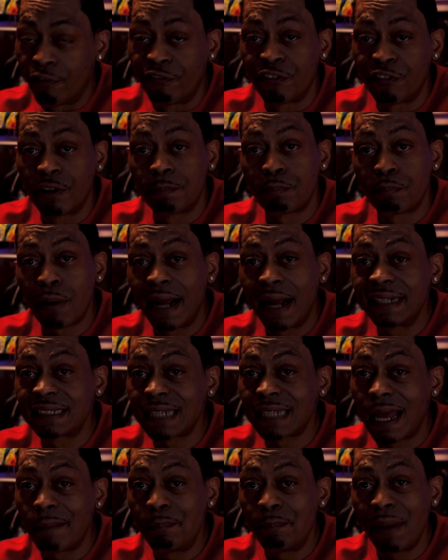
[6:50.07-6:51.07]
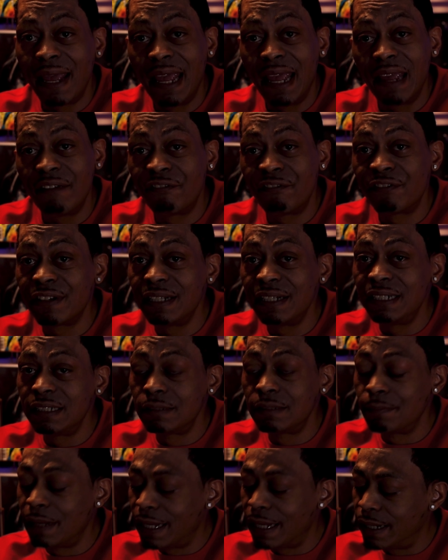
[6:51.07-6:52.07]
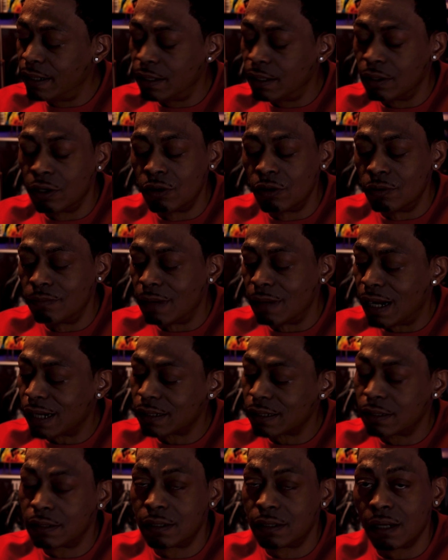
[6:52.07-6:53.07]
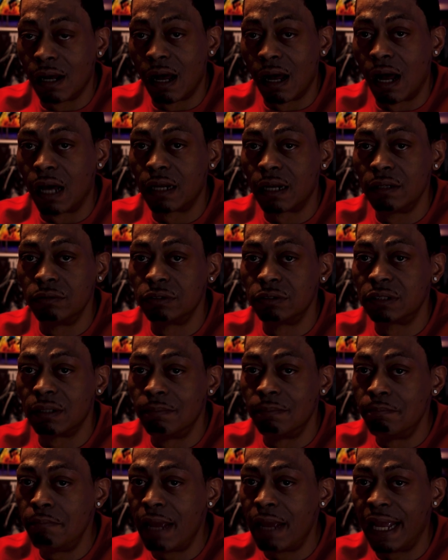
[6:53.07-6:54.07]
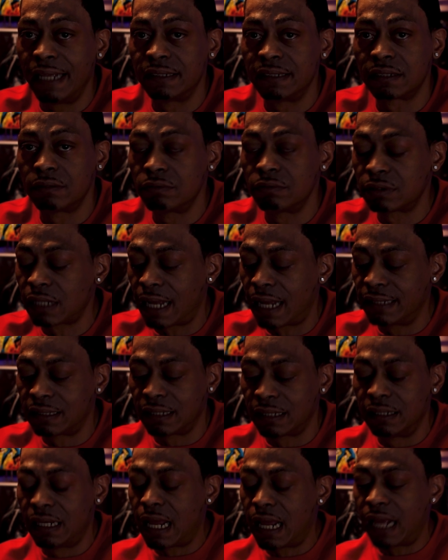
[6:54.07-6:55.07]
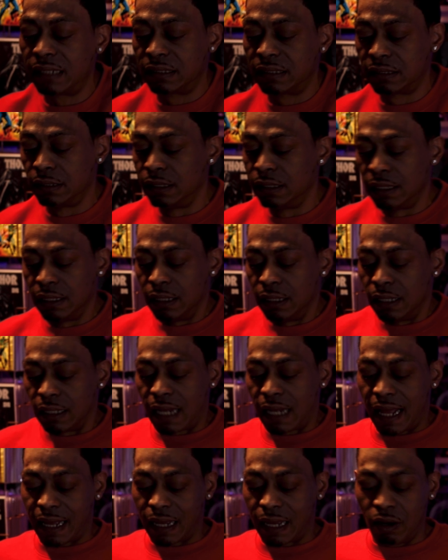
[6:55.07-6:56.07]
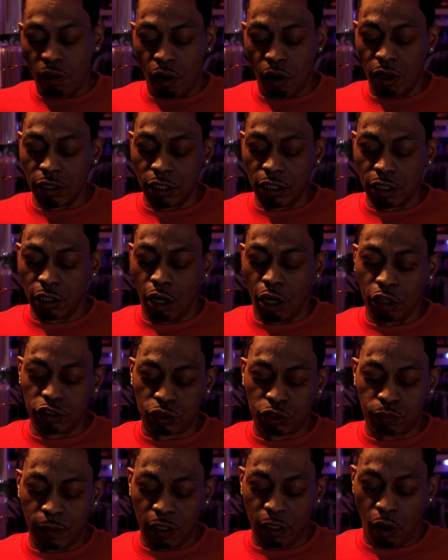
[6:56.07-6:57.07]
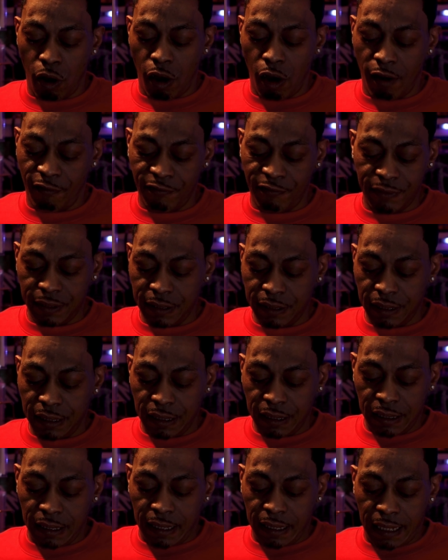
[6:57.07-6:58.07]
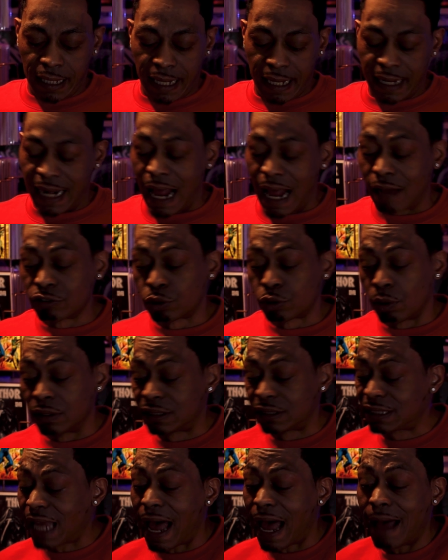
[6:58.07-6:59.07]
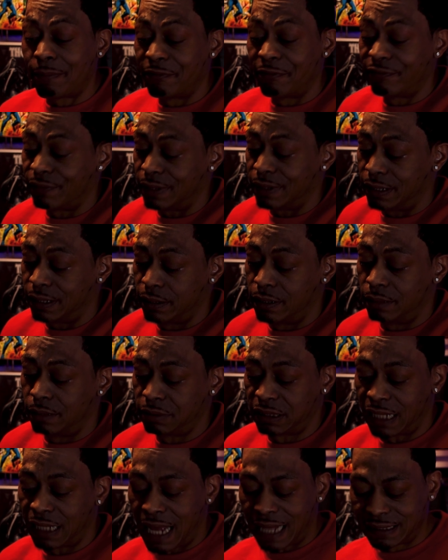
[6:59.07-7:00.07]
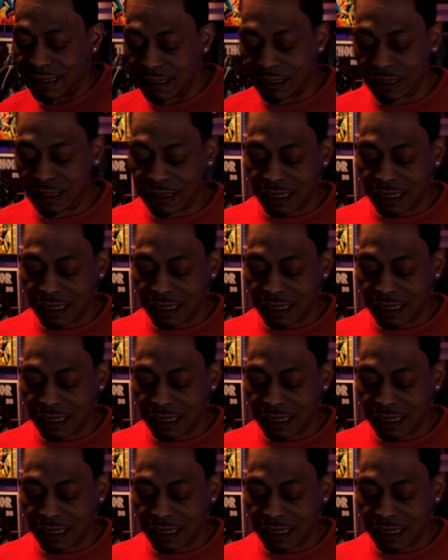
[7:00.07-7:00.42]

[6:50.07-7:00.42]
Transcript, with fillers: for the price I paid for these, man. Oh my God, it was amazing. It was like the next, like all alerts went off and I was on top of it. You know what I'm saying? I just